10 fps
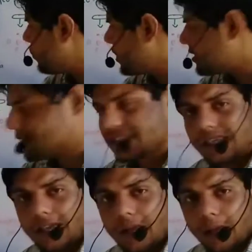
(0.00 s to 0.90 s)
to this
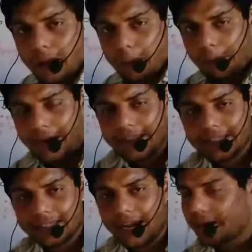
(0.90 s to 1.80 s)
binding
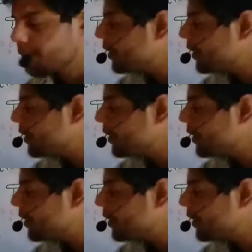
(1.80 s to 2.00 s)
site,